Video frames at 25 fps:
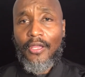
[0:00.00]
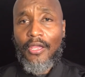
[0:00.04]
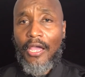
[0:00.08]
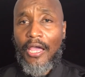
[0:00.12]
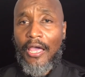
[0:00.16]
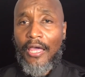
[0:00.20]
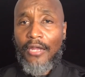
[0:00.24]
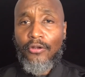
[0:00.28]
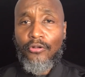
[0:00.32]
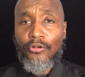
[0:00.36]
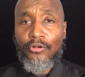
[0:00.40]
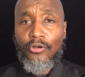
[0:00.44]

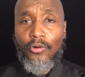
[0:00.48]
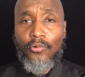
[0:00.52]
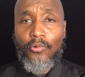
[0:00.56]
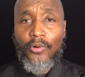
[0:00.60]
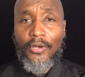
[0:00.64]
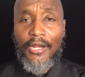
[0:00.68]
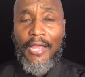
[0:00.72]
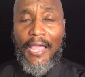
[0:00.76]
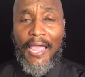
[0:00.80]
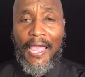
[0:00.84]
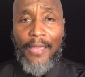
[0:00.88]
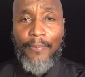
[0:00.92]
I don't know
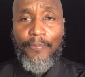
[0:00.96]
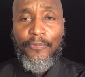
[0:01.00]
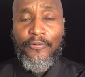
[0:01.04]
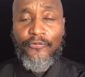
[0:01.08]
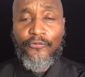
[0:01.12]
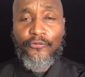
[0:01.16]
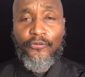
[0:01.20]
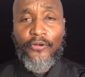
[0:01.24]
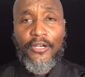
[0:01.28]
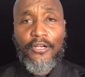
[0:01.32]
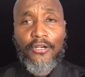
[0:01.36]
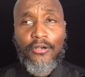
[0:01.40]
what happened.
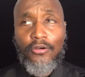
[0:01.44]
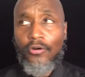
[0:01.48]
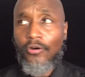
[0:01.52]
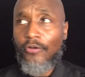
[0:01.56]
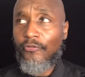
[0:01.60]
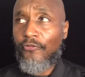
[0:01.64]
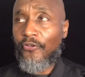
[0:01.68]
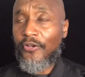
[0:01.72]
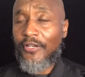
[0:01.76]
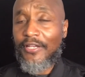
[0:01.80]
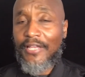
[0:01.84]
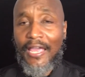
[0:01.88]
Frank Gore
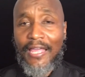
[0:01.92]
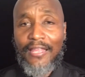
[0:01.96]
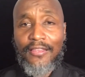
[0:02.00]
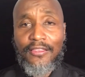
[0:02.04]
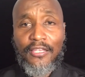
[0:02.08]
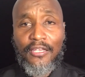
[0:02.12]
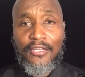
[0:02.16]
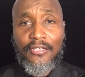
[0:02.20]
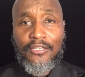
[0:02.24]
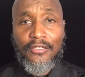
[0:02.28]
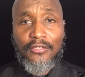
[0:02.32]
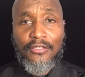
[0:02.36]
forgot
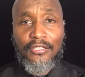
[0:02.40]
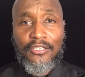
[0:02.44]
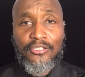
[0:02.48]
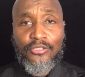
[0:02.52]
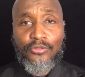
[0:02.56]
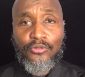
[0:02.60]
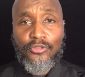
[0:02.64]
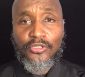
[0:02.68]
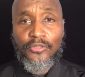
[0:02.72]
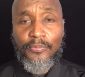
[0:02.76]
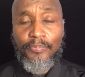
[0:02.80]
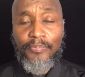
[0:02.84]
that
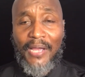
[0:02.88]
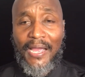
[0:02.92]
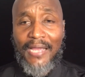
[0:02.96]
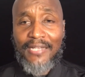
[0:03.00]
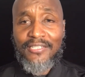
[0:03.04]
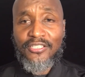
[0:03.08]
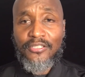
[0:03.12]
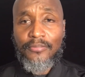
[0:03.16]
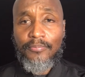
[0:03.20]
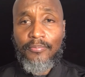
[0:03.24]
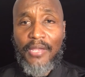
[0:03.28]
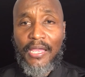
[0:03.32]
this was a
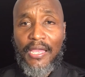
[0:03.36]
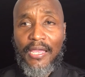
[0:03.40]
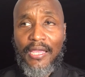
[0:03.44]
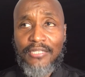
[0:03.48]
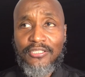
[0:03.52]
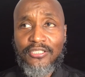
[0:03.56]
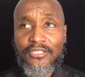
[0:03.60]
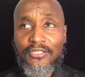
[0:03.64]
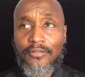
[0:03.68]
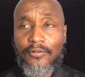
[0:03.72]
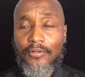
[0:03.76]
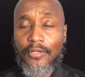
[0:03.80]
boxing
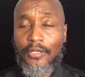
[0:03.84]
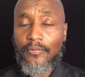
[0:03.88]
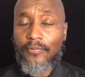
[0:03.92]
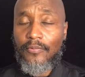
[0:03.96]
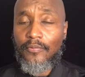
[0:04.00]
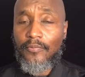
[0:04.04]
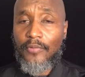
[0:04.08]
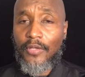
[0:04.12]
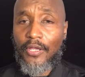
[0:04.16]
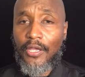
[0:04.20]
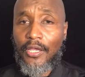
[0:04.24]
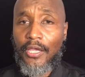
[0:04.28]
match.
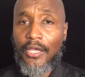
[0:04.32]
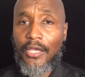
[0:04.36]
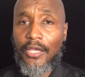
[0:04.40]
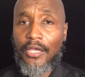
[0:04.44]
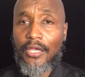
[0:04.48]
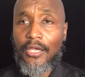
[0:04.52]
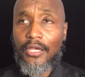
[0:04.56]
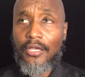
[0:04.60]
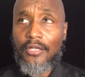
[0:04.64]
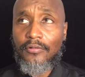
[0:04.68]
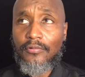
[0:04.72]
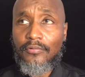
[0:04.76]

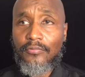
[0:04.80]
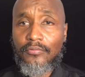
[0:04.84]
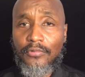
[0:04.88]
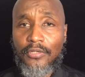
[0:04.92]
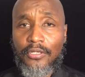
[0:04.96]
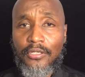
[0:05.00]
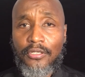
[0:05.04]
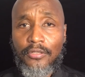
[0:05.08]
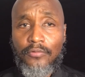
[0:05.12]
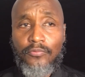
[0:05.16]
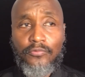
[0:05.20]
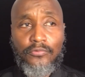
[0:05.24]
And
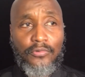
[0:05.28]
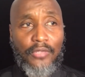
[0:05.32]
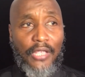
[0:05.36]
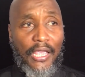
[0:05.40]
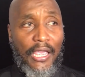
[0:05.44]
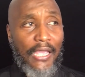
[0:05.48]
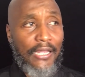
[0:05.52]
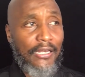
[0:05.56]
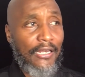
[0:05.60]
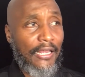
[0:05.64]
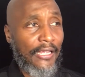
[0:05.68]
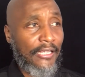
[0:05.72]
he
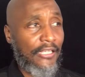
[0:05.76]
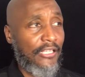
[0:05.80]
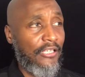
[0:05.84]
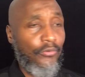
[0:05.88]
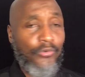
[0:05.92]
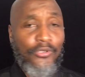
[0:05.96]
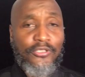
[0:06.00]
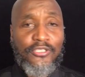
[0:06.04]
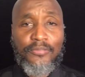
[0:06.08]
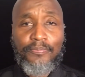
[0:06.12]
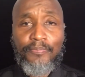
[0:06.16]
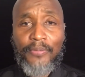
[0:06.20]
acted like he
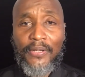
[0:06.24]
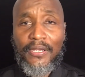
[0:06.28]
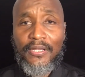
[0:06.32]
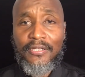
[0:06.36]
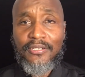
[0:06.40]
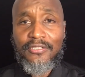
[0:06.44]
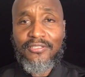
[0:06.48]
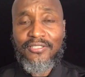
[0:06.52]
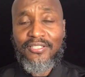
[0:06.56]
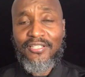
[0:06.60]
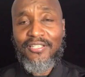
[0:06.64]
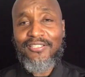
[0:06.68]
wasn't
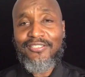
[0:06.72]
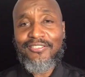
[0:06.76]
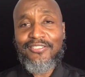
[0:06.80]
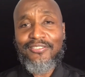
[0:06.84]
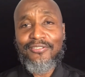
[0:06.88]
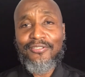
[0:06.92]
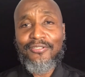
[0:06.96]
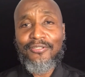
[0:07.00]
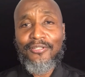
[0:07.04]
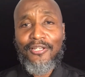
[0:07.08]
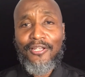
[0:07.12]
paying attention.